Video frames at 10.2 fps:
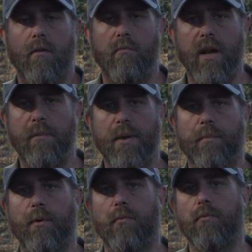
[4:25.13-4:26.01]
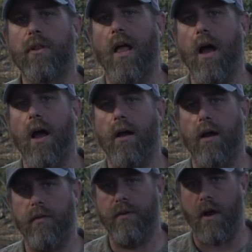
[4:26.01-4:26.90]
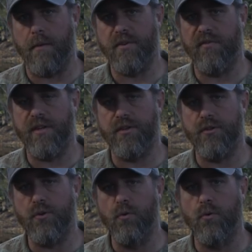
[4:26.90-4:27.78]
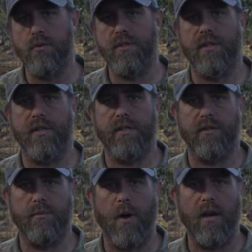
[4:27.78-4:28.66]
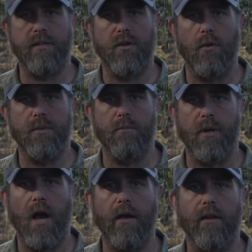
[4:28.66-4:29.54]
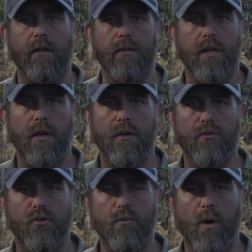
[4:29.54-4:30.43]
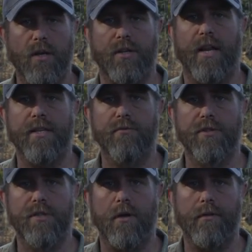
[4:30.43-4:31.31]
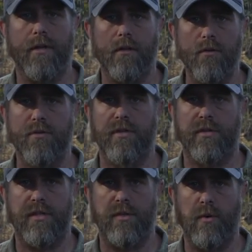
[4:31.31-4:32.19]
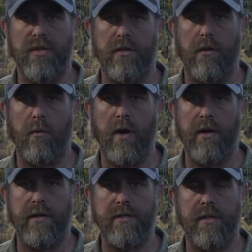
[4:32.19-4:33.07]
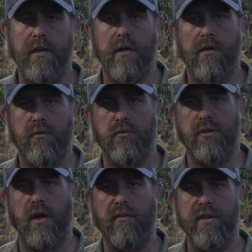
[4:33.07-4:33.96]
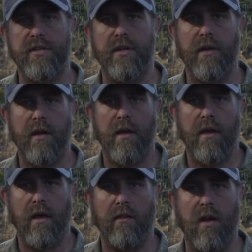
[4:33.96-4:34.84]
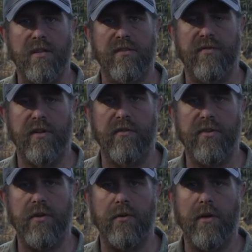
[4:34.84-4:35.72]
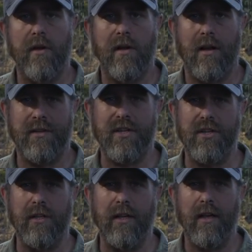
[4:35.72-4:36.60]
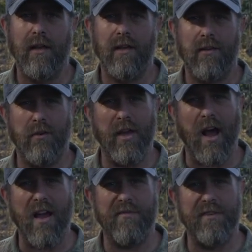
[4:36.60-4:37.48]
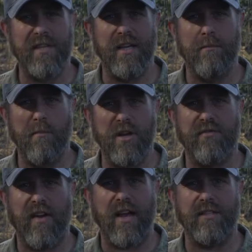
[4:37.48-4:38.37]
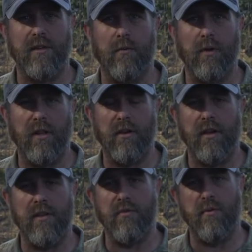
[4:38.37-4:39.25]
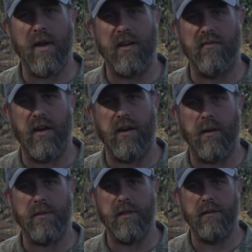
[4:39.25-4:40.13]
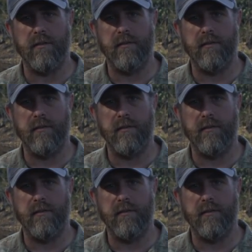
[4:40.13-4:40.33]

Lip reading: Many people rely on their observation tools, such as their spotting scopes and binoculars, too much, and as a result, they lose their situational awareness through tunnel vision and loss of field of view. Additionally, you get eye fatigue much faster when looking through a magnified optic.